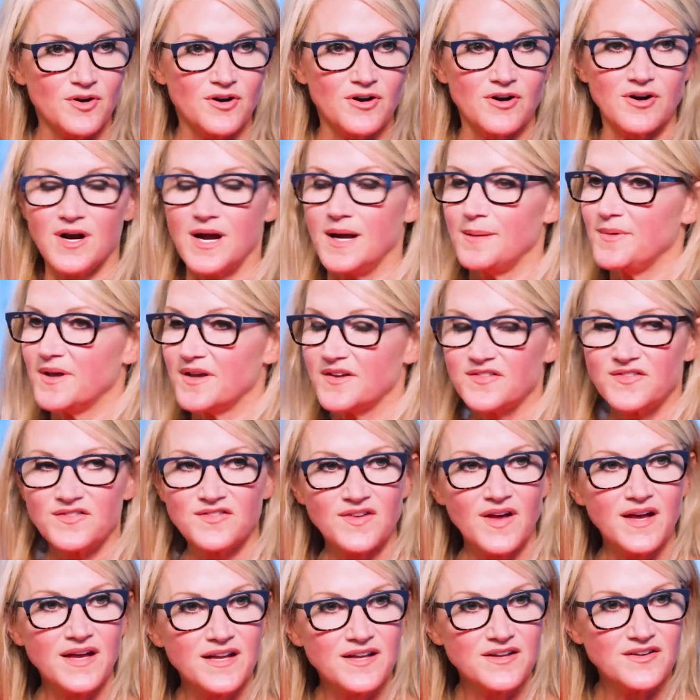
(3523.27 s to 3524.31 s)
or her. I'm
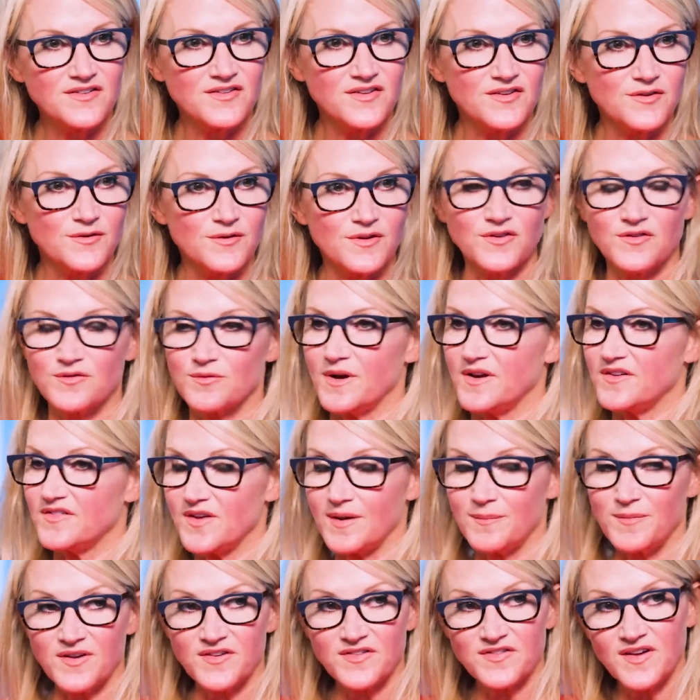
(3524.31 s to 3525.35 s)
excited to do this race.
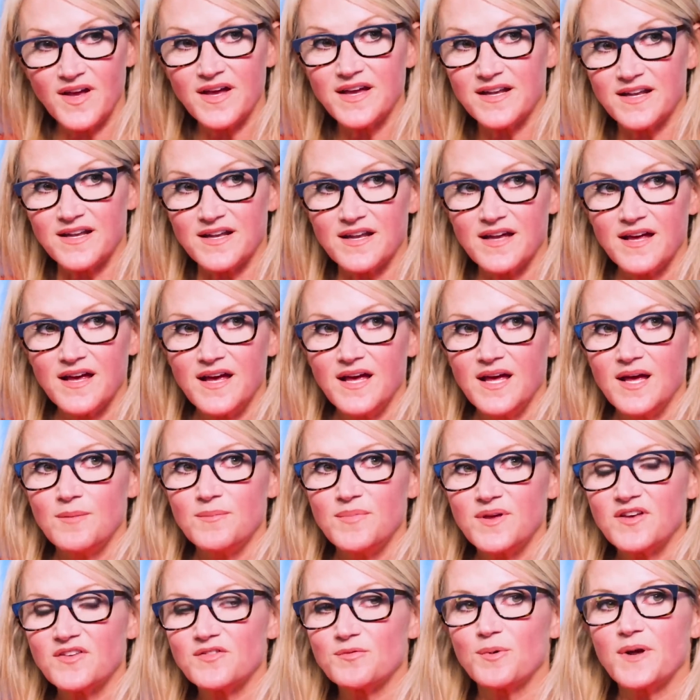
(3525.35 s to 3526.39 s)
I'm excited.
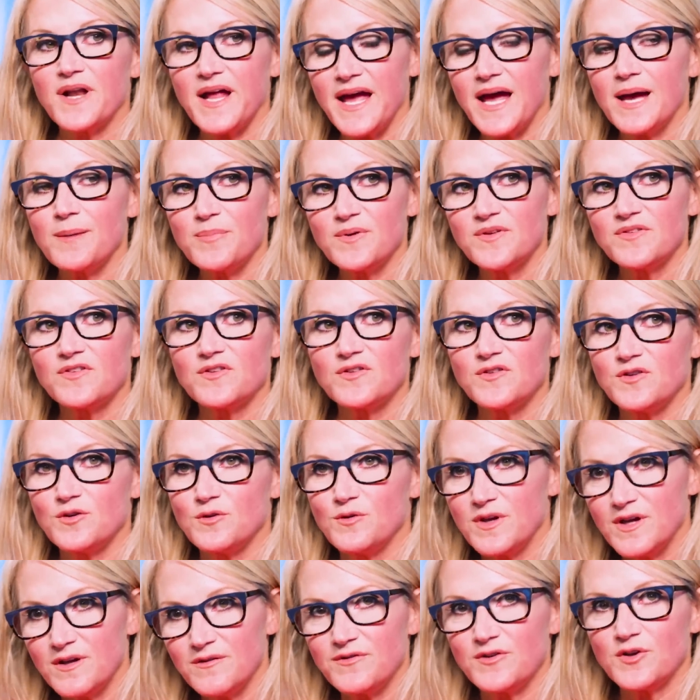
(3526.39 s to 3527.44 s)
Because what happens is
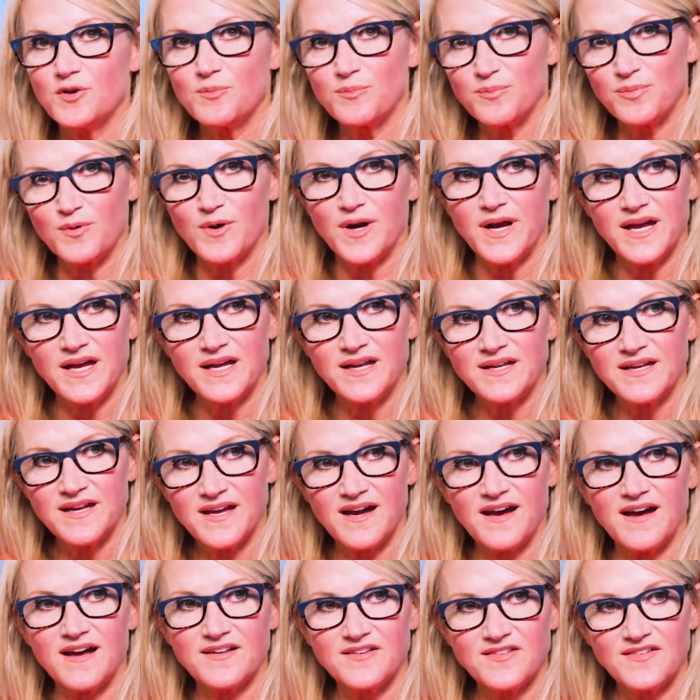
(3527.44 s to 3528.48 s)
you give your brain
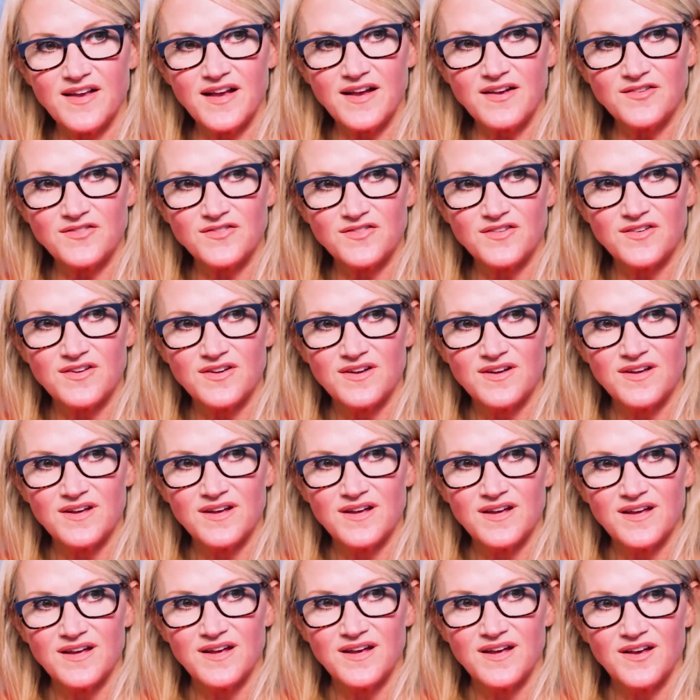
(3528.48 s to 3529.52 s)
context,
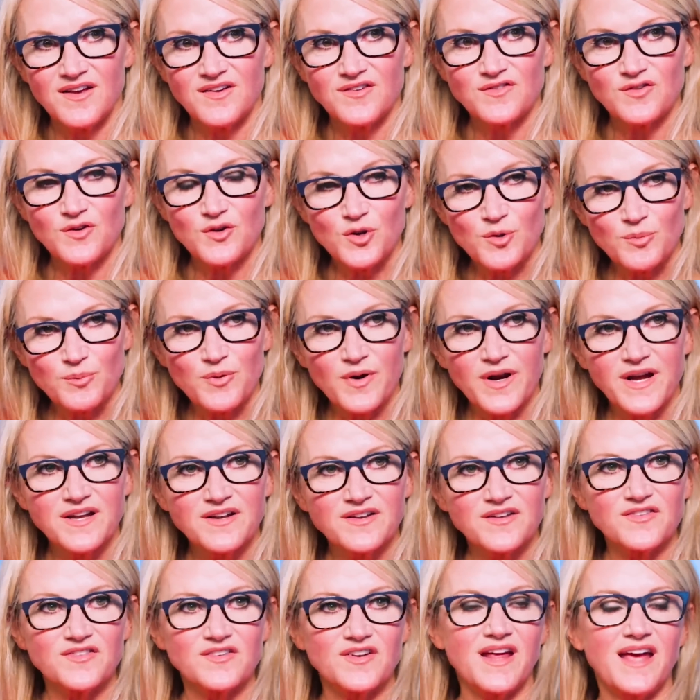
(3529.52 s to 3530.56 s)
so your
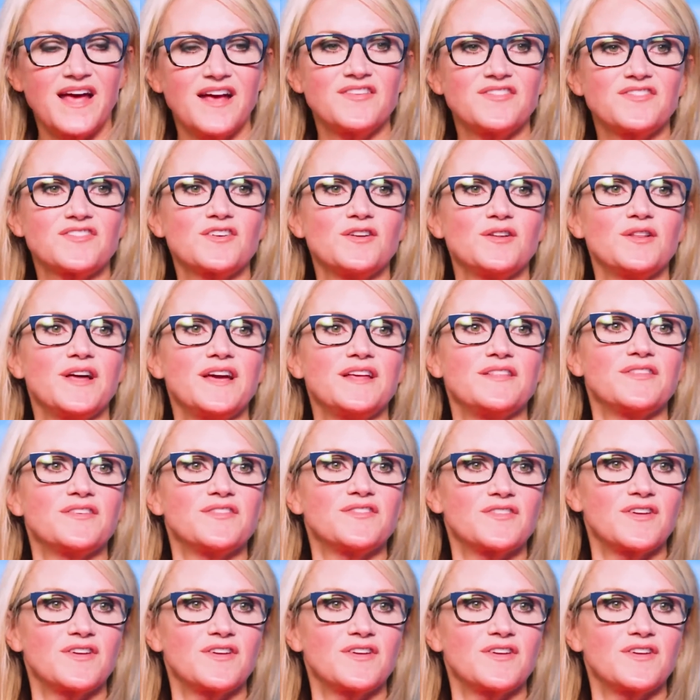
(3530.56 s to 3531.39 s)
brain doesn't escalate the